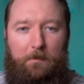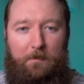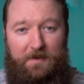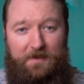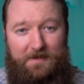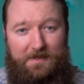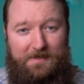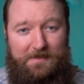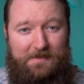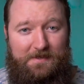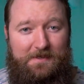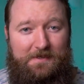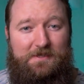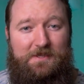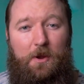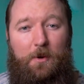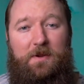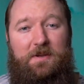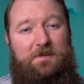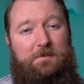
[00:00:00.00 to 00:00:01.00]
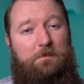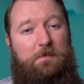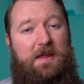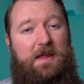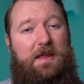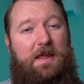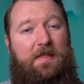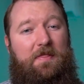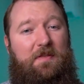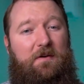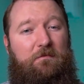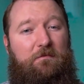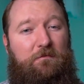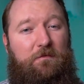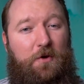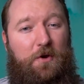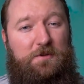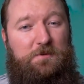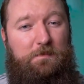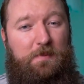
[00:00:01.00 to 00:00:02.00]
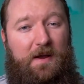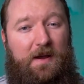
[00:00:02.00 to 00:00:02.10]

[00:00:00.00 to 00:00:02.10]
but this is going to be the first